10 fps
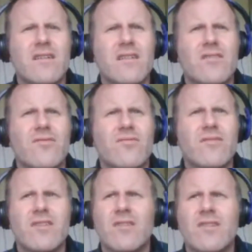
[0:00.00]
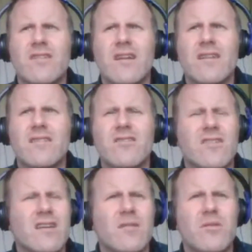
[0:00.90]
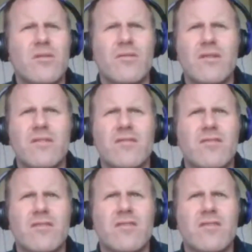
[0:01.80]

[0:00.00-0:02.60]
These lads just kicking a ball around in